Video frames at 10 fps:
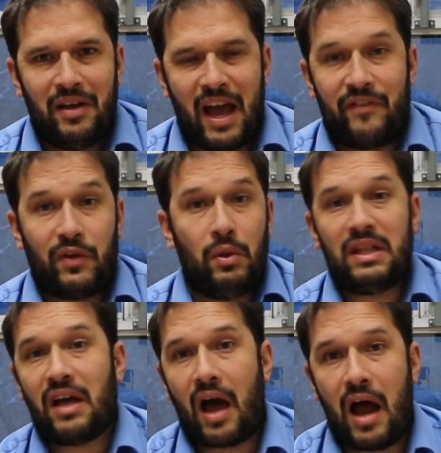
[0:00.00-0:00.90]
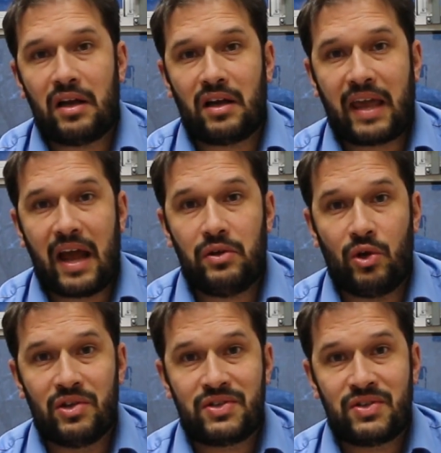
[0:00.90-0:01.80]
And if you lit the Chanukah
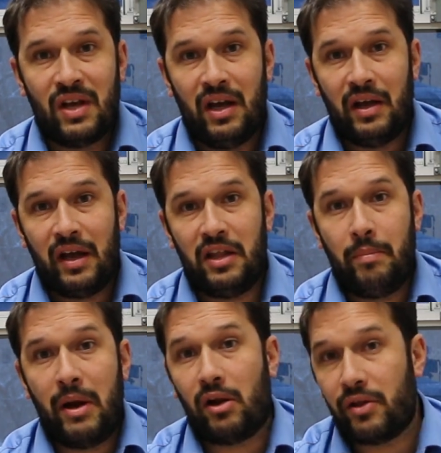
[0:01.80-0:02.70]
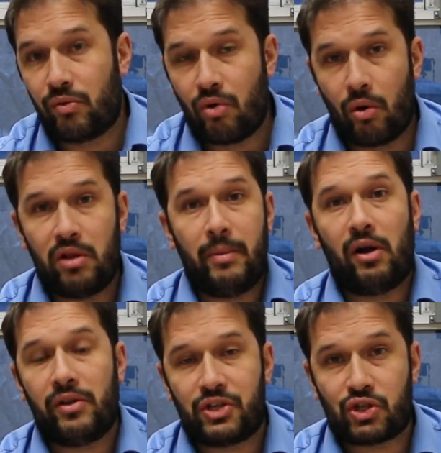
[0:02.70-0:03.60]
candles in the middle of the road, in the
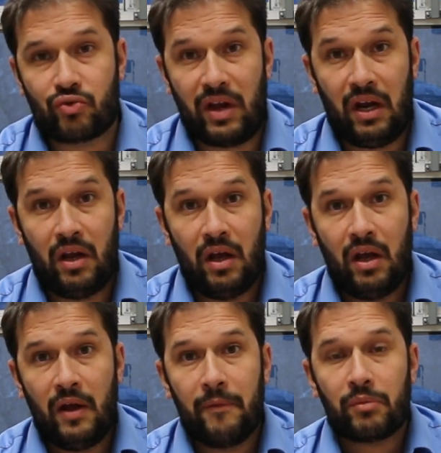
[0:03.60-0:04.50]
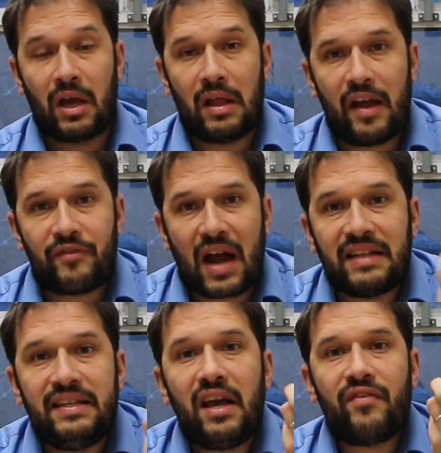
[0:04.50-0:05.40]
middle of the street, the
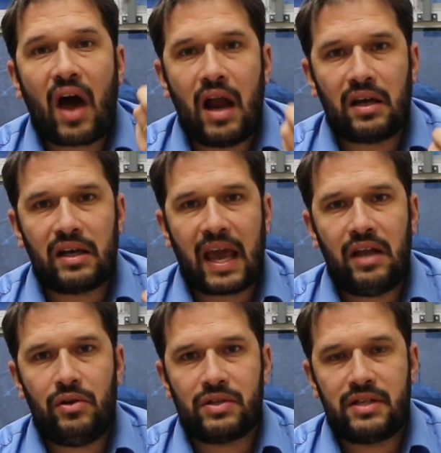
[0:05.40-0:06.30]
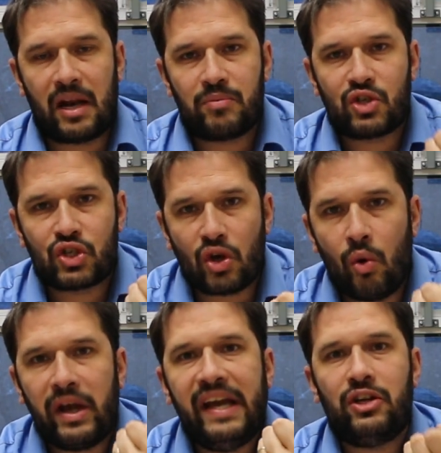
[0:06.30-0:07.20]
idea of Chanukah candles is that I'm
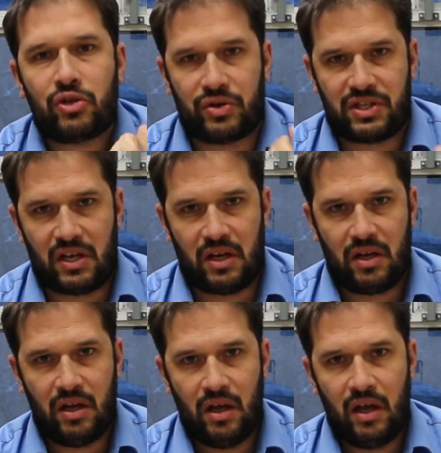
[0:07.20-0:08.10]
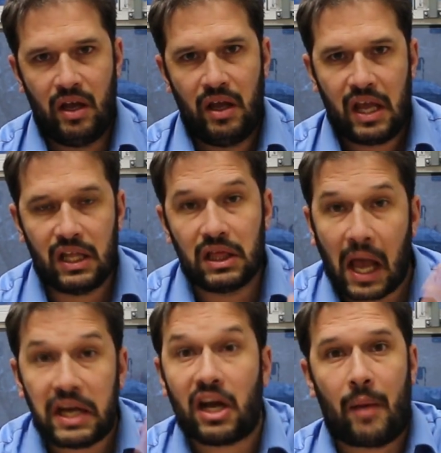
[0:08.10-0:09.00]
so interested in
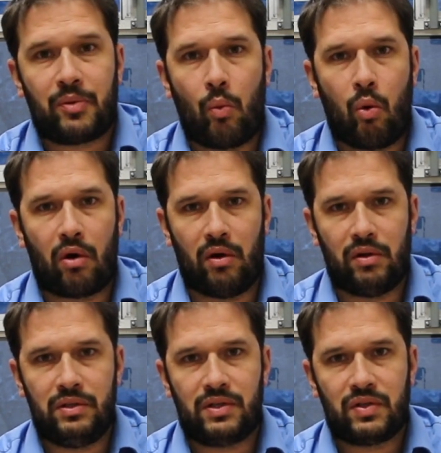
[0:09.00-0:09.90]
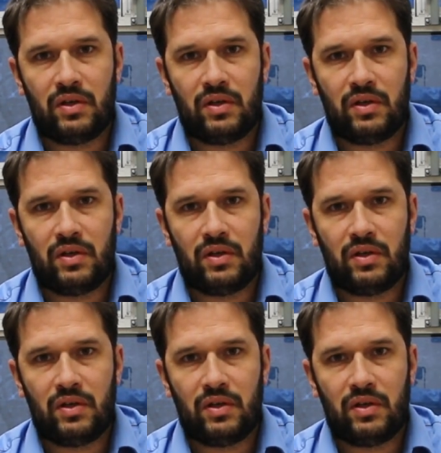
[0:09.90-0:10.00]
lighting up the world,